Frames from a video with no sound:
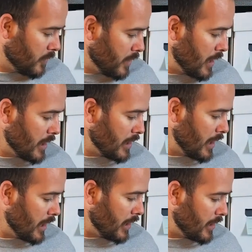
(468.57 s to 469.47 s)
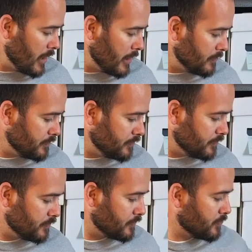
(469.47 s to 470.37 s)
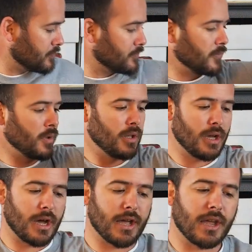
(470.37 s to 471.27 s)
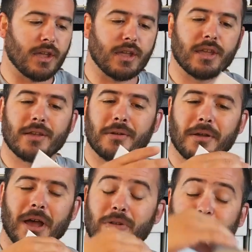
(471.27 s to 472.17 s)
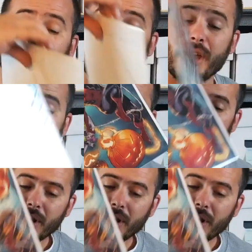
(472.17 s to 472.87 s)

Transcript: And then I was surprised,